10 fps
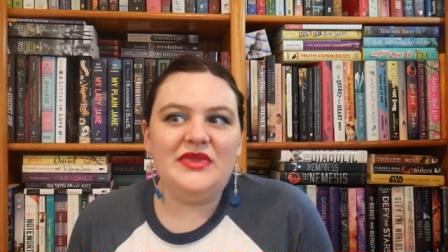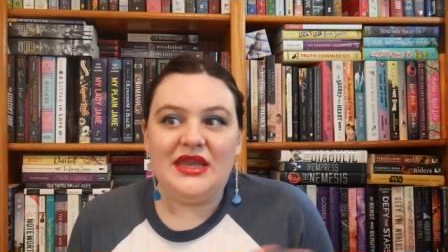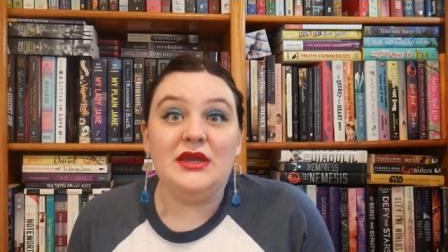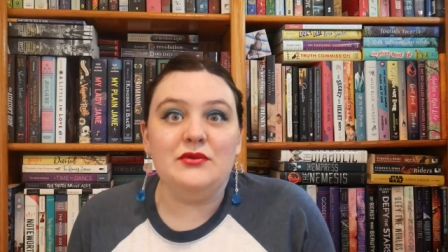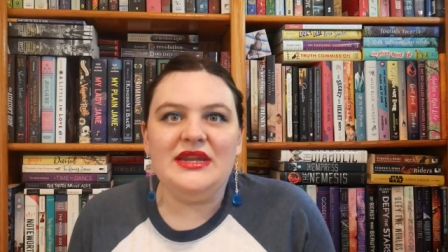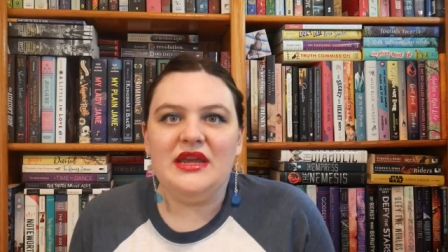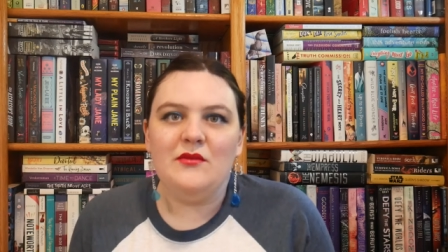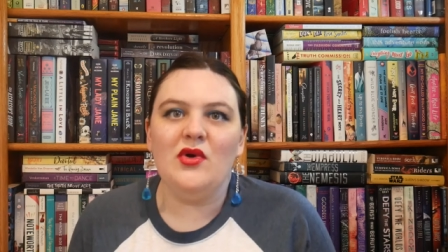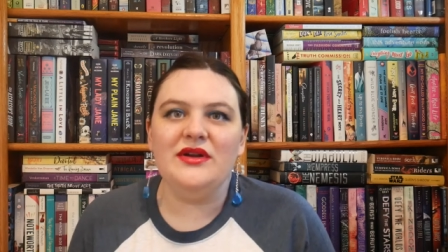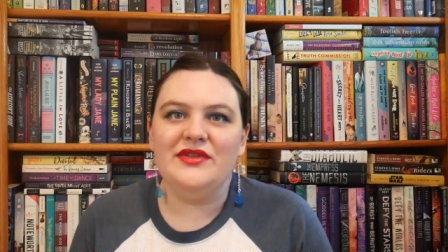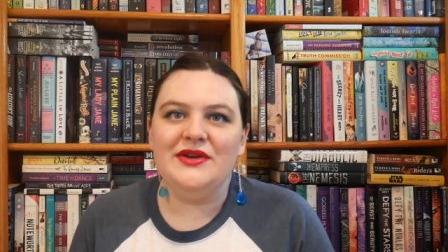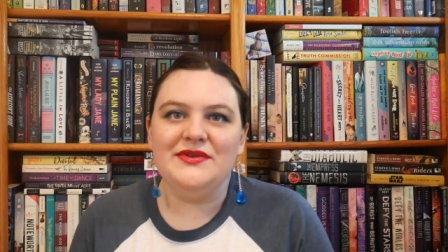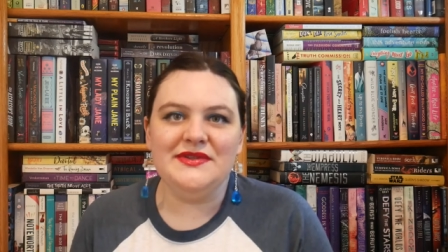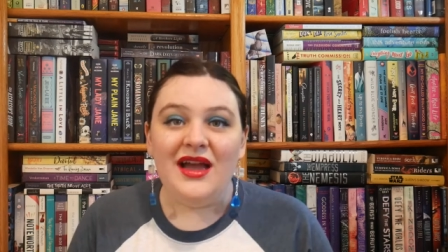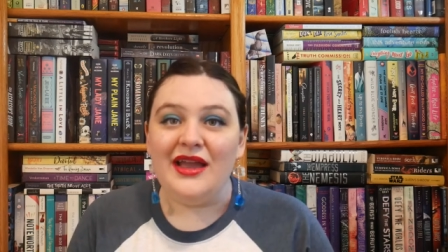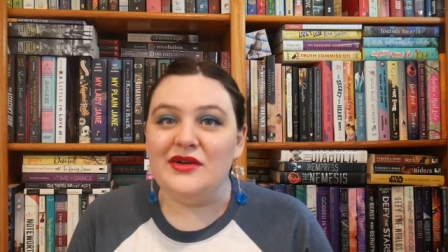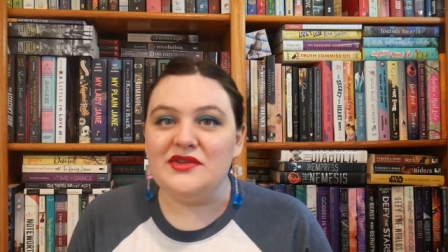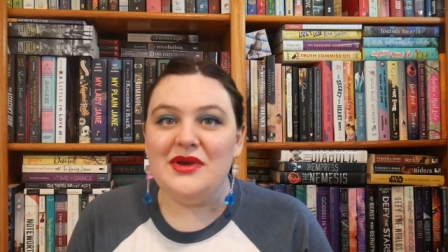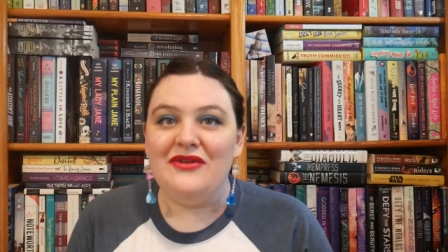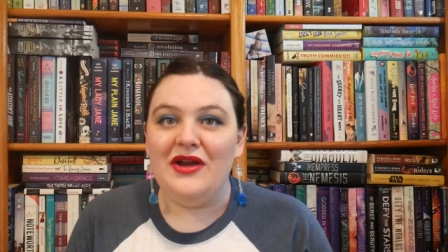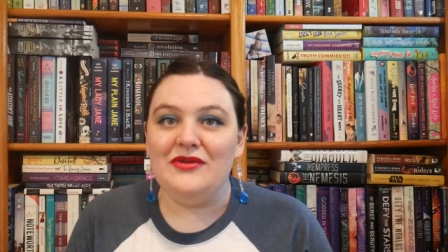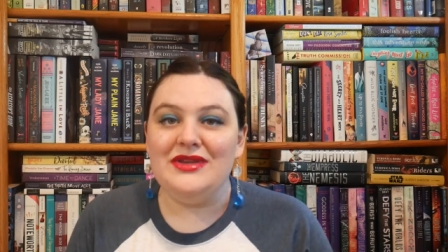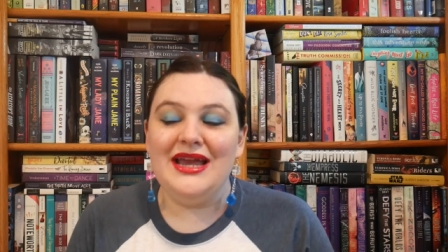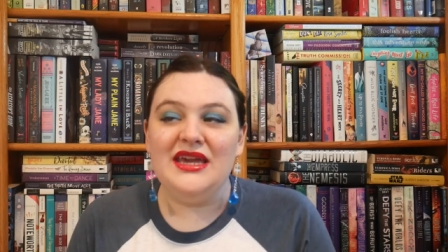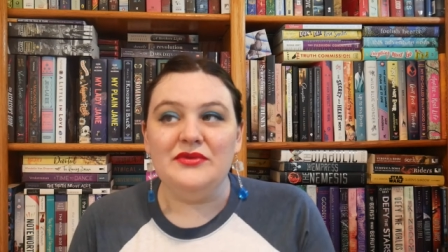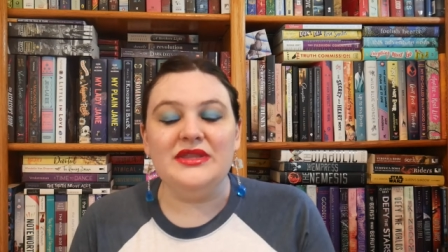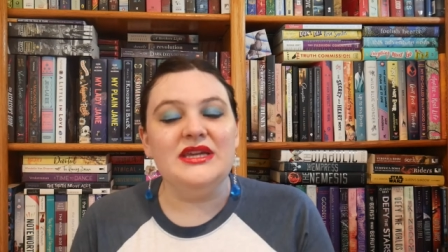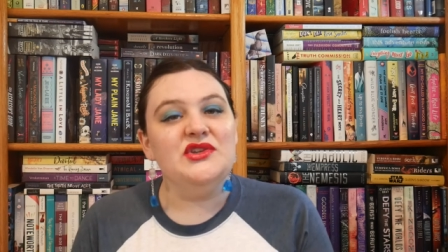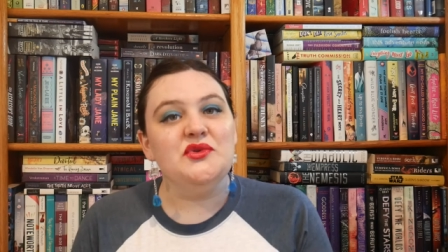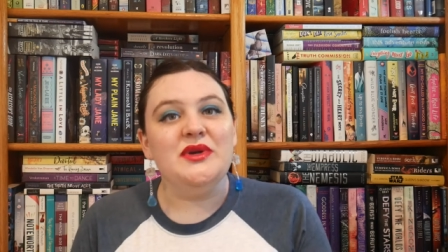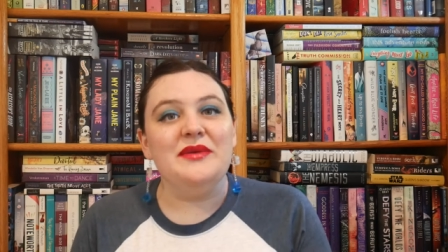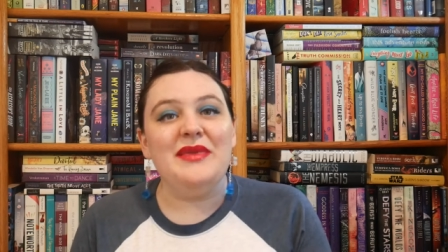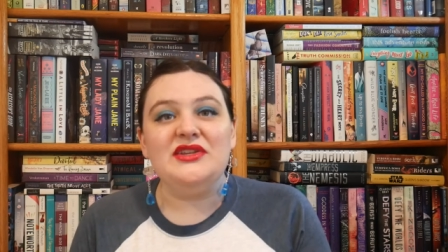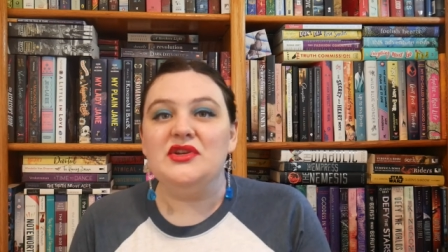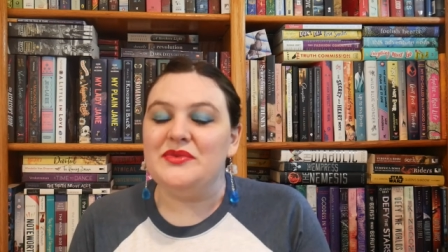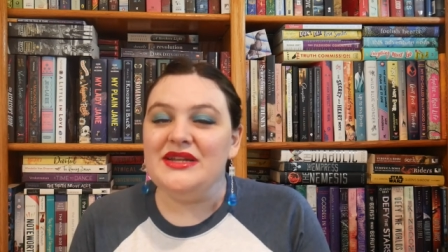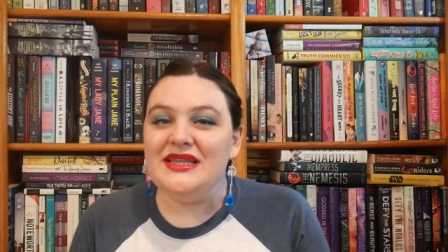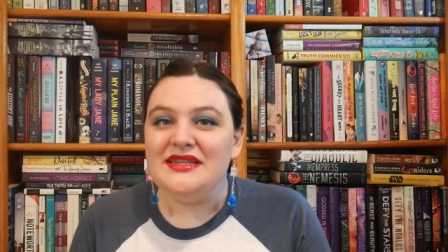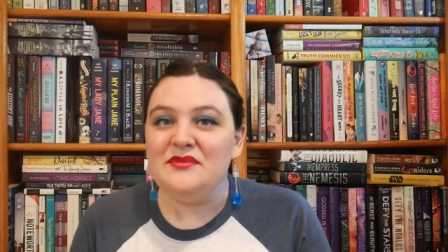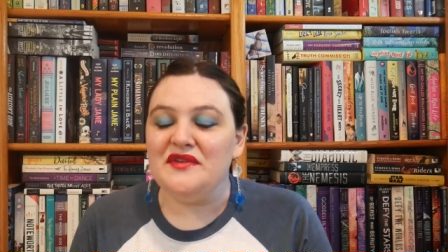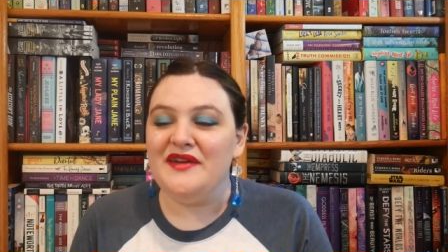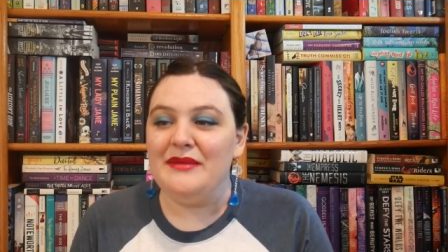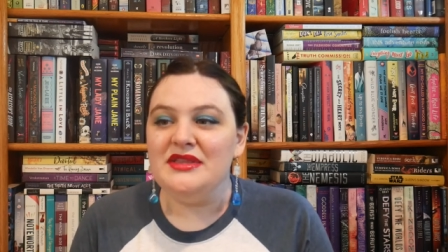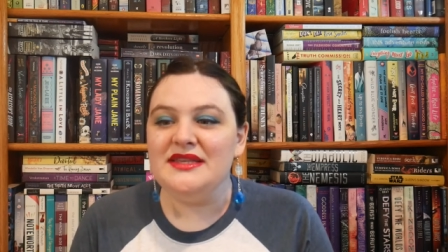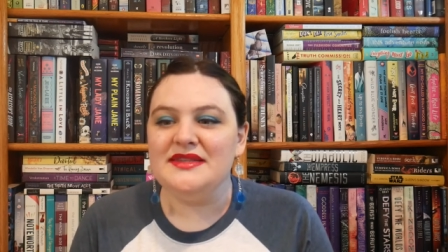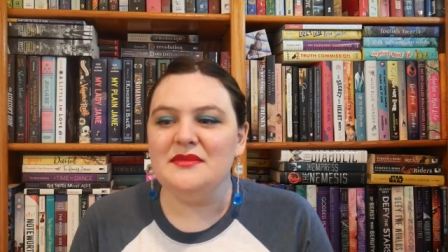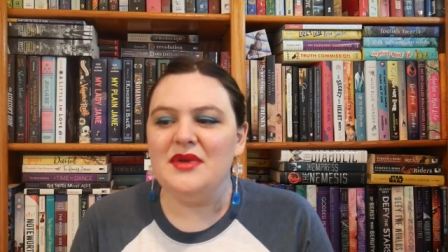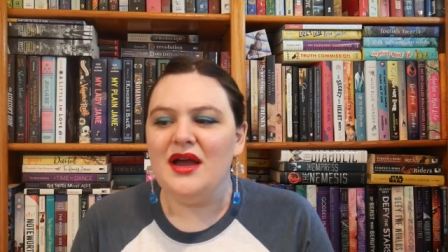like reading more of those. I also have found that I can really enjoy magical realism or fabulism.